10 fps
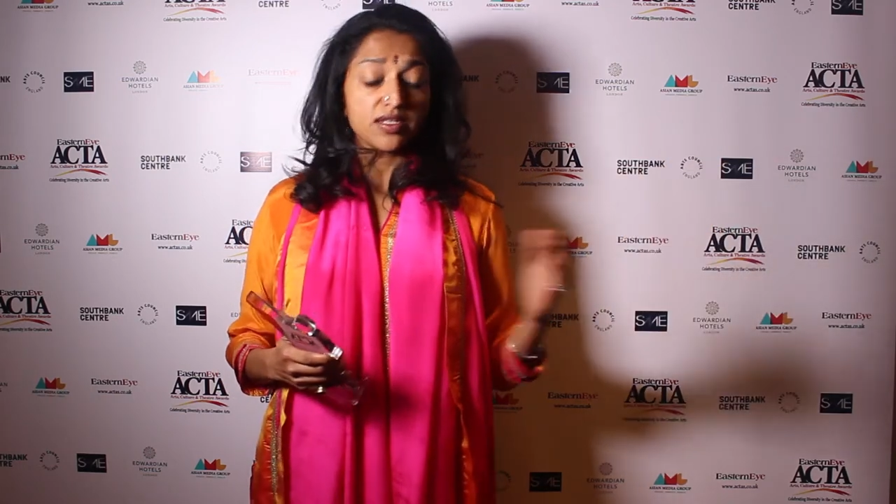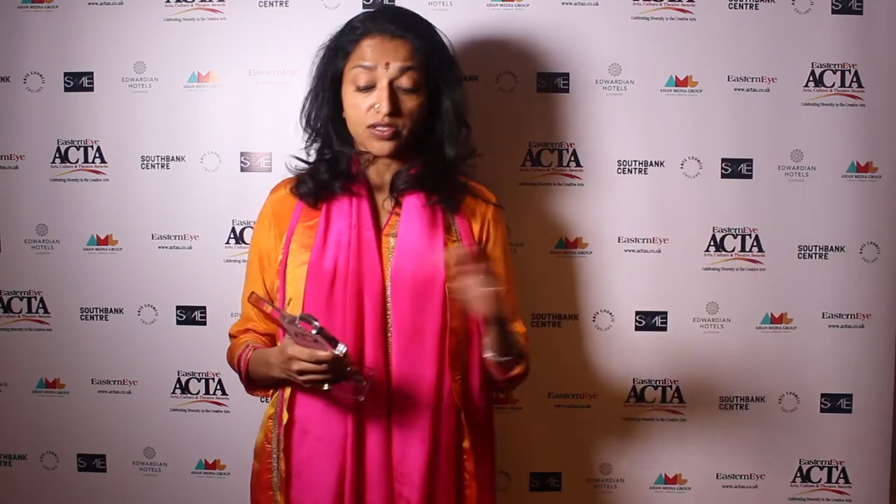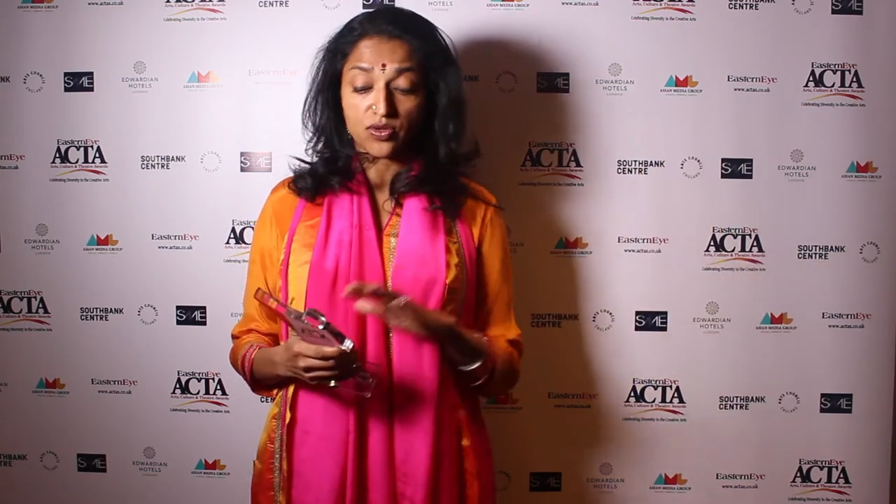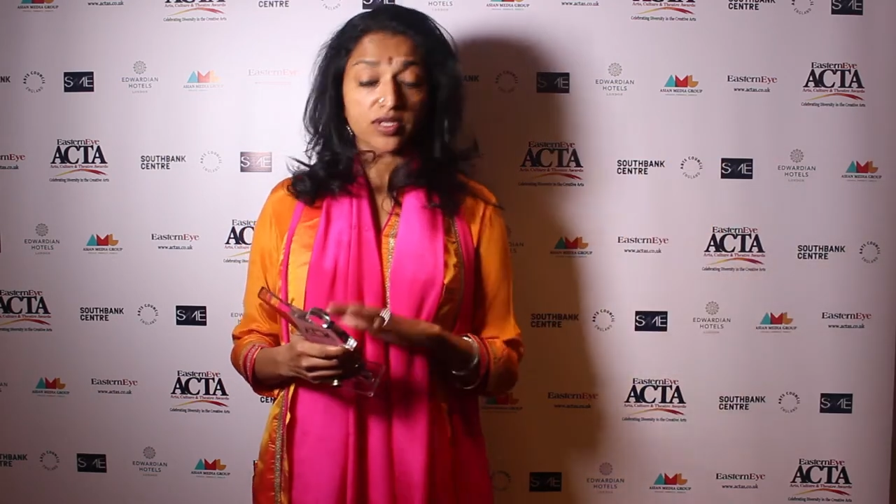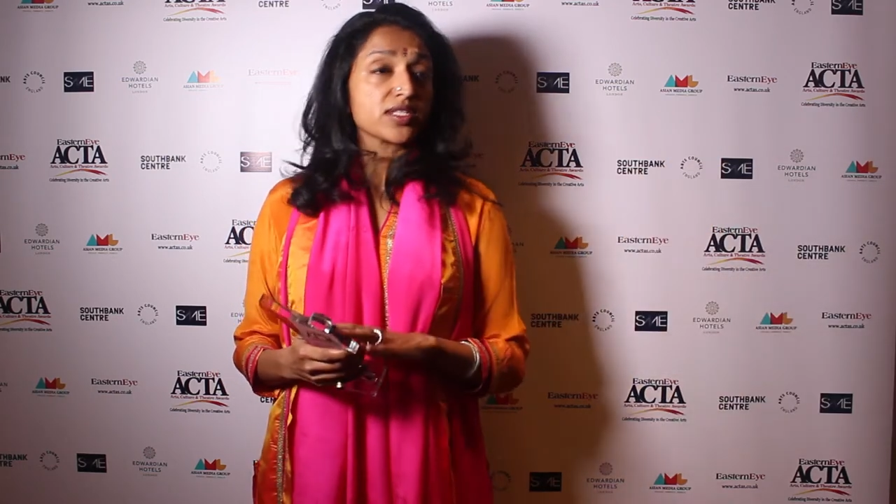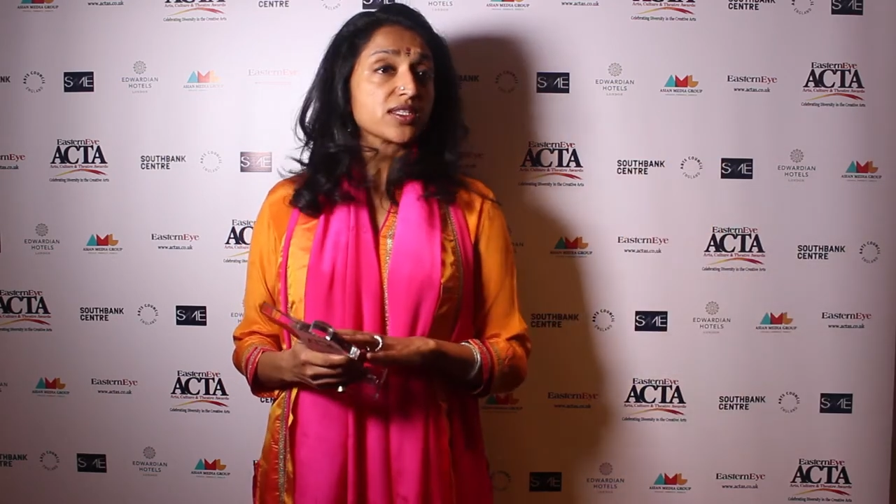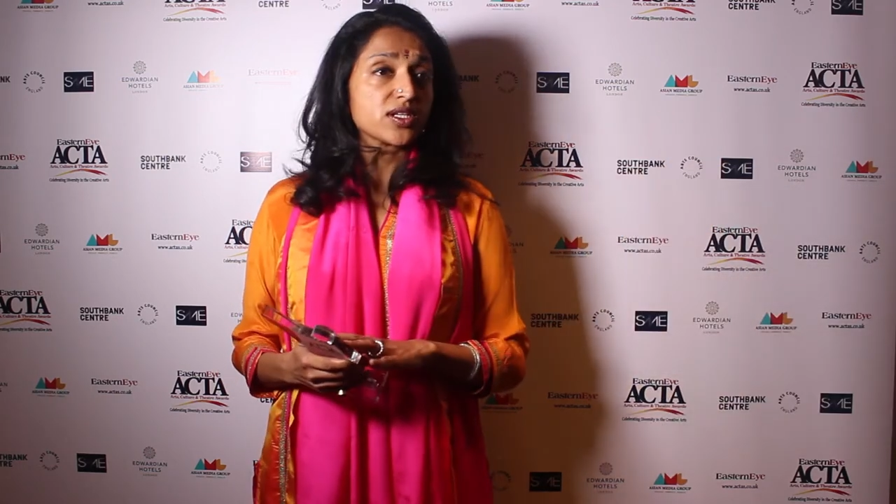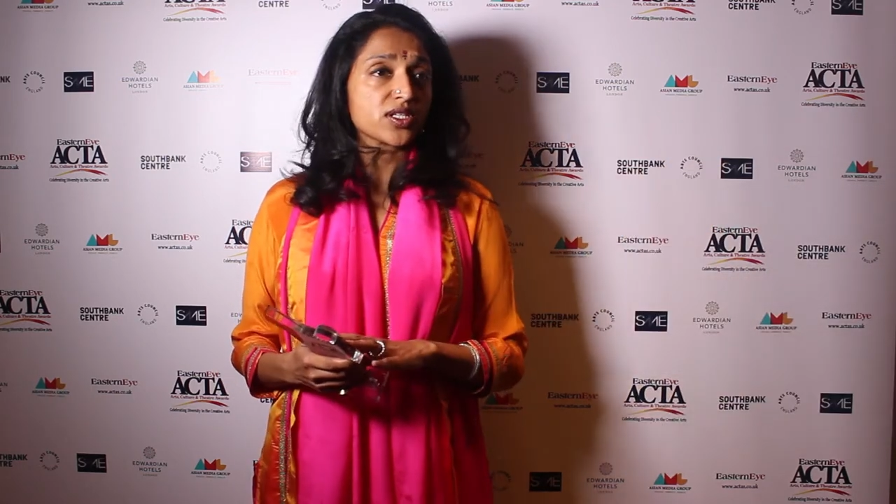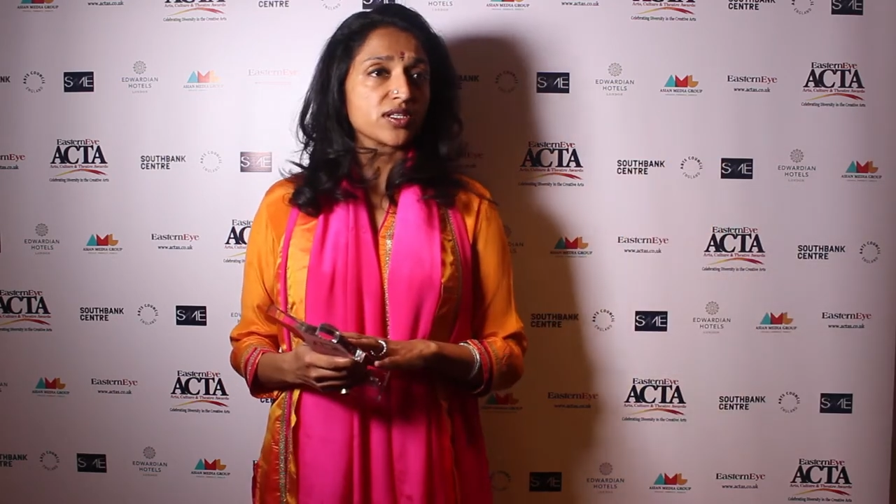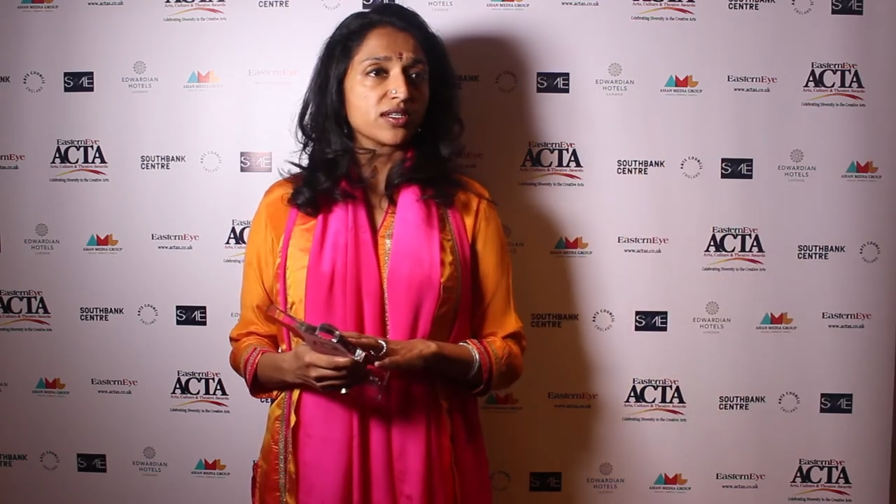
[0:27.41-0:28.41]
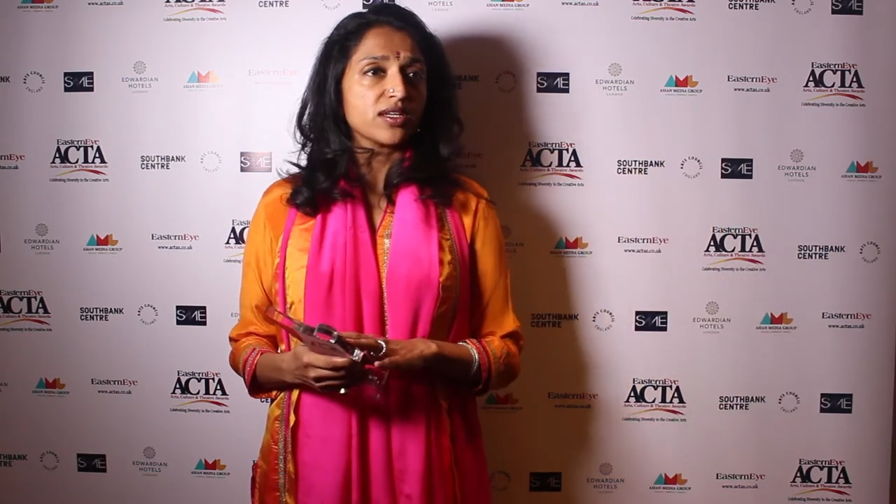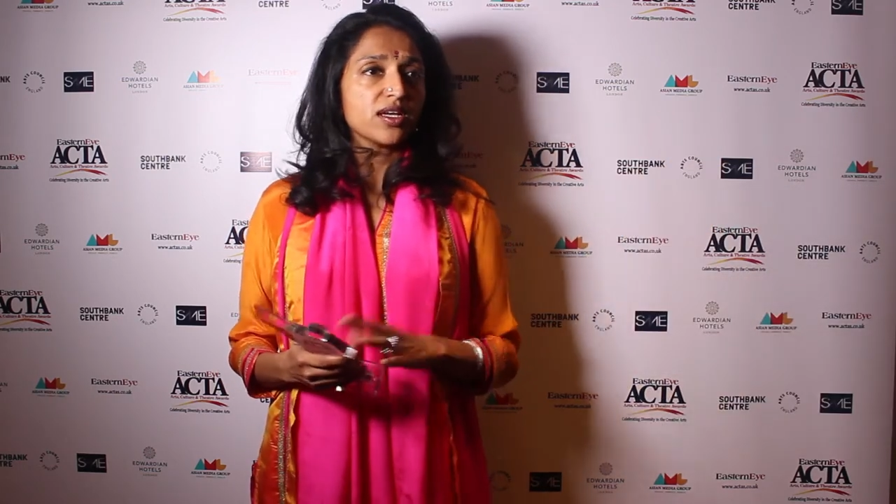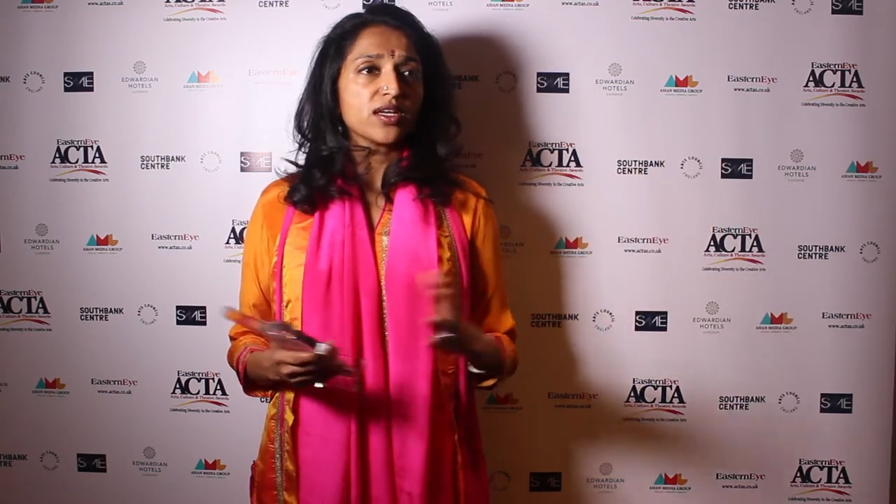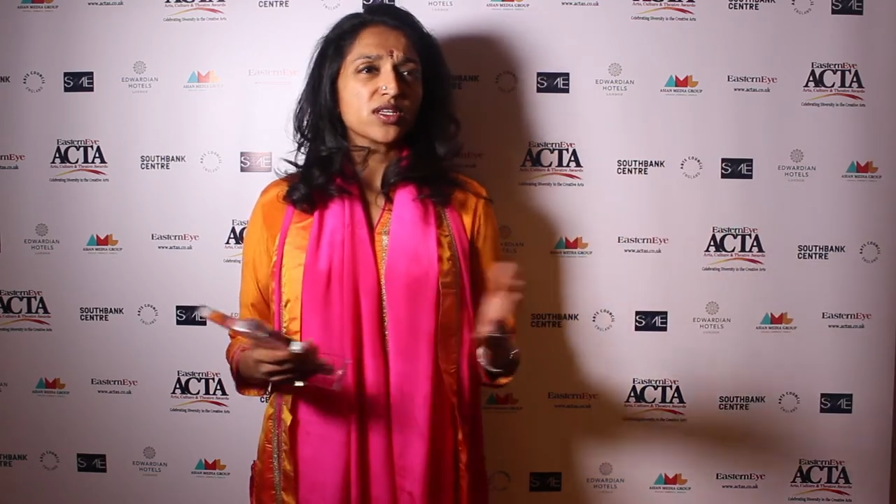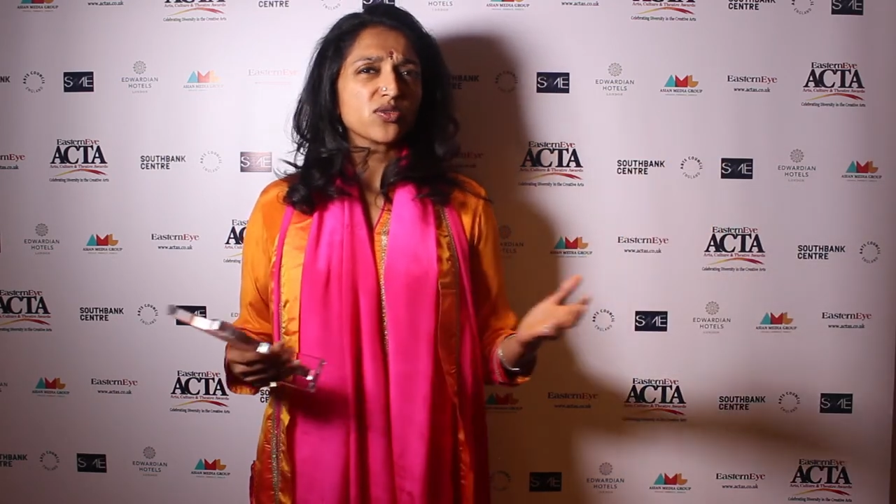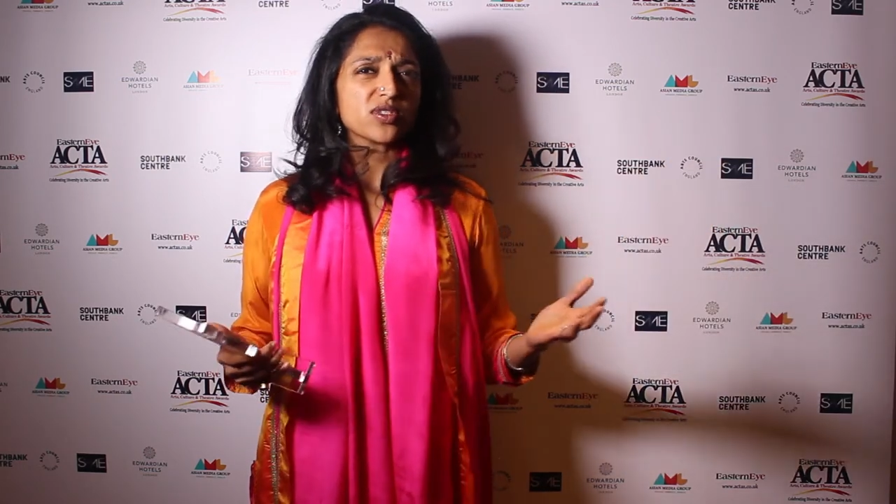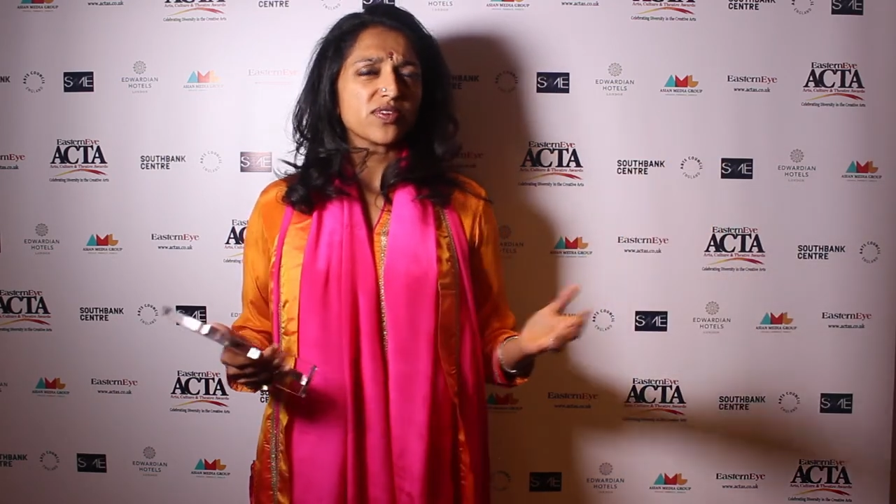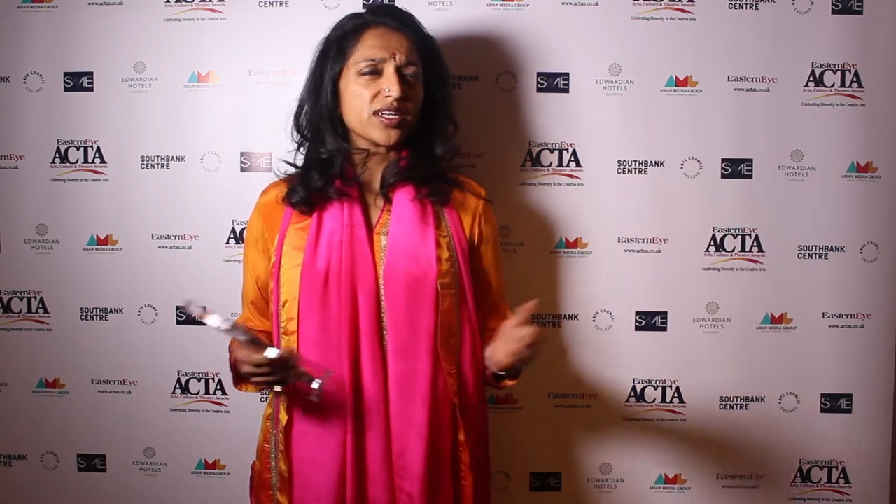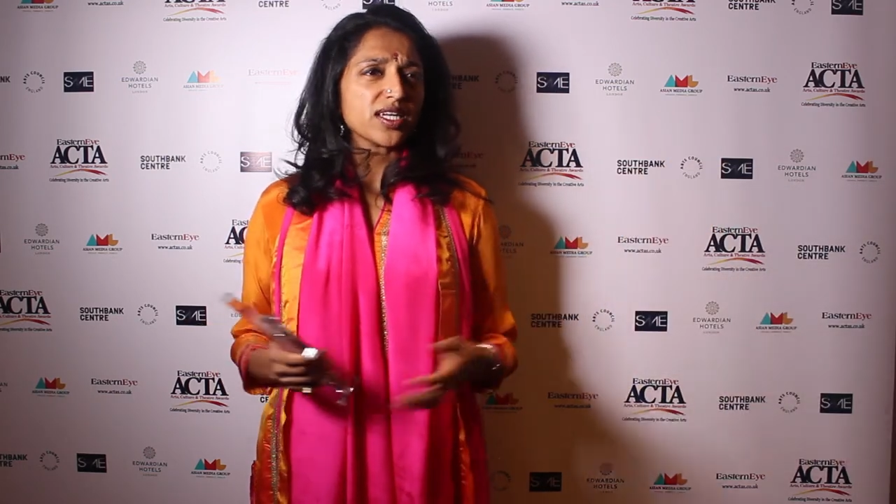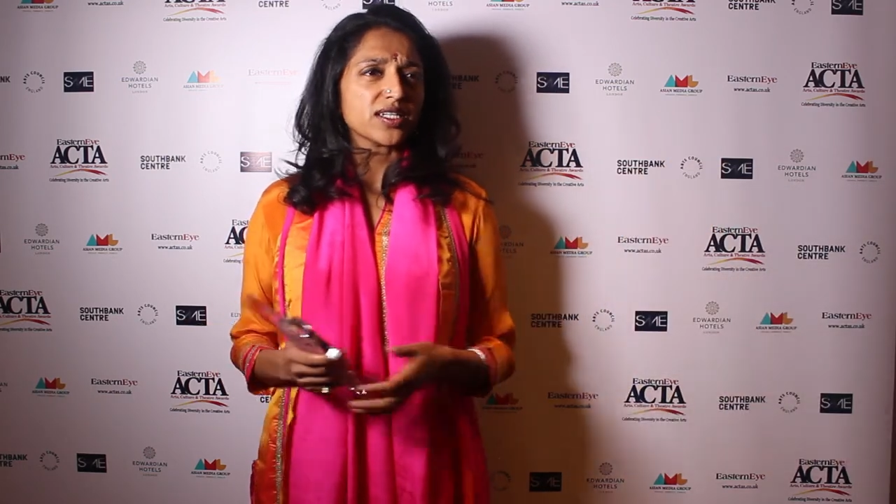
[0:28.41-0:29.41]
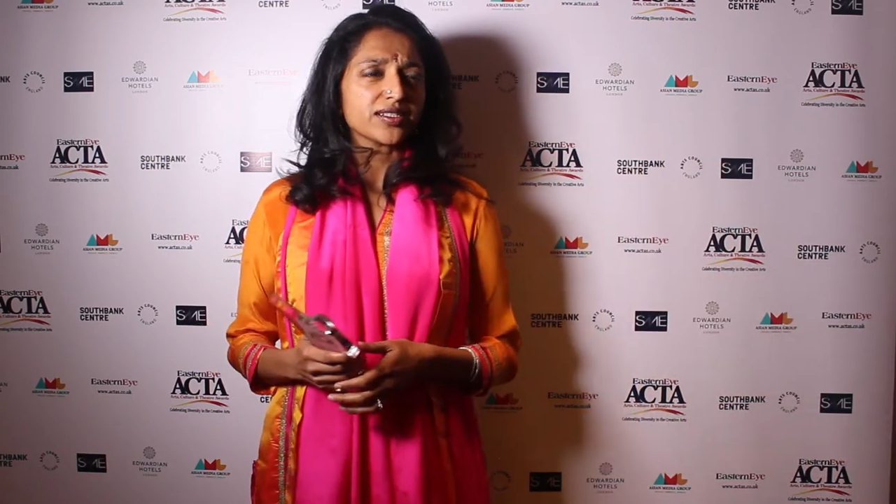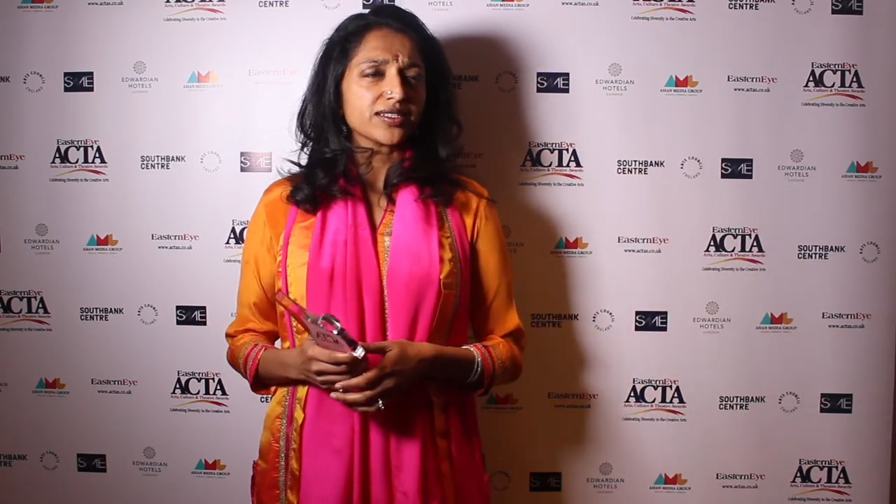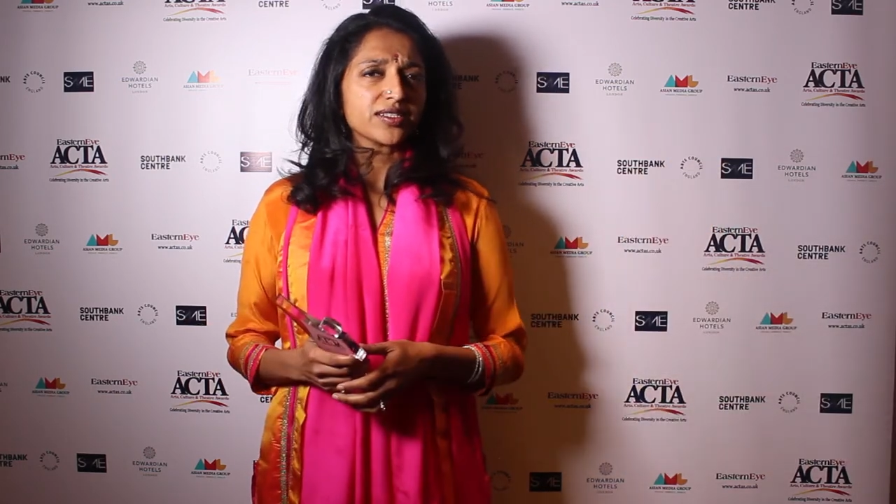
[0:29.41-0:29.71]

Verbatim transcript: This organization. So it's very nice.